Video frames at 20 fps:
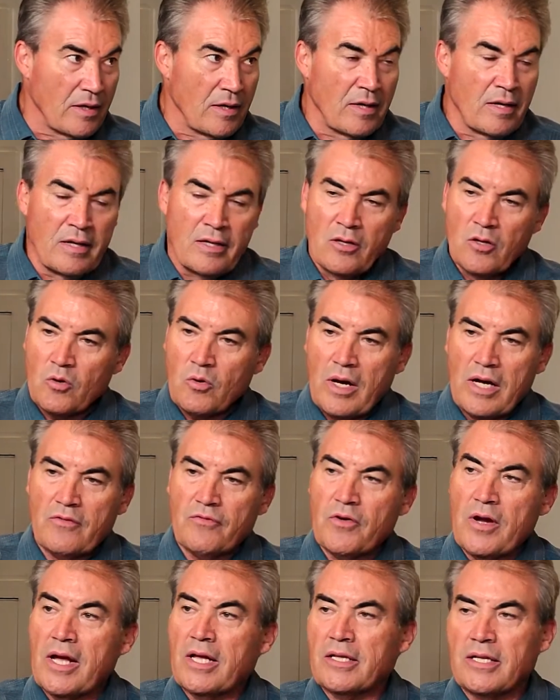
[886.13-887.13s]
You know, quite
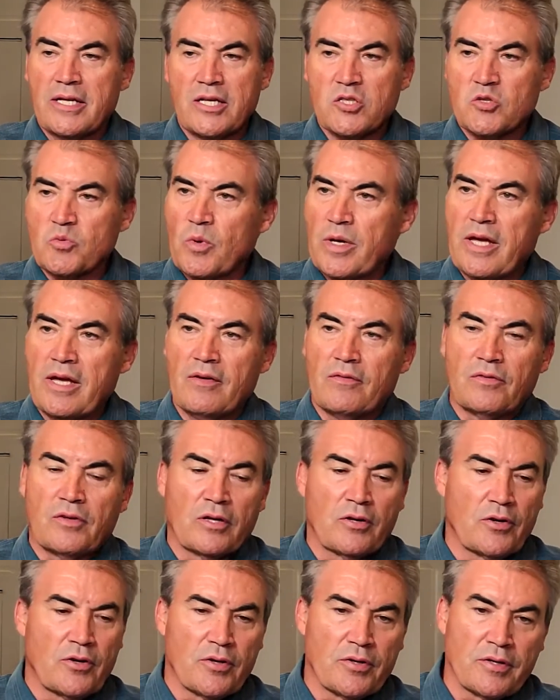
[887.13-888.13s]
frankly, as we have
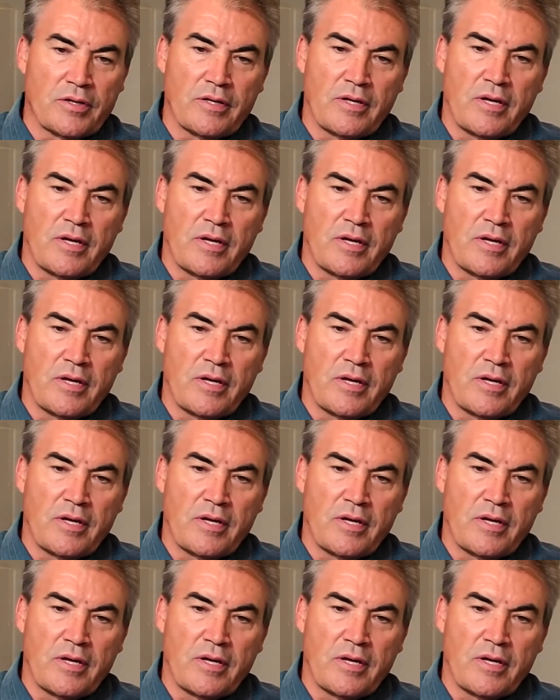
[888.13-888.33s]
learned,